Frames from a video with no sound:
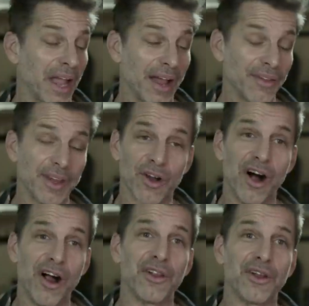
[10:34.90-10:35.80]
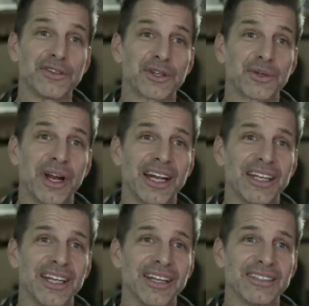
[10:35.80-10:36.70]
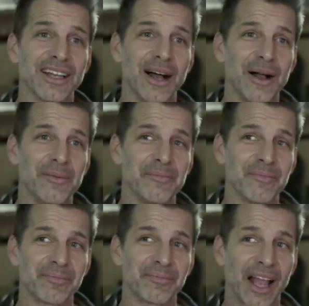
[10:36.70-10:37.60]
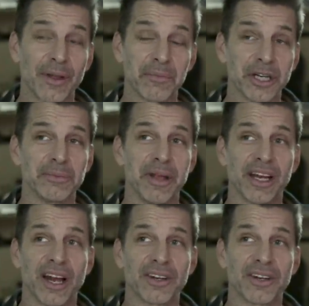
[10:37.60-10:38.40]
think all those are great ideas. I think Martian Manhunter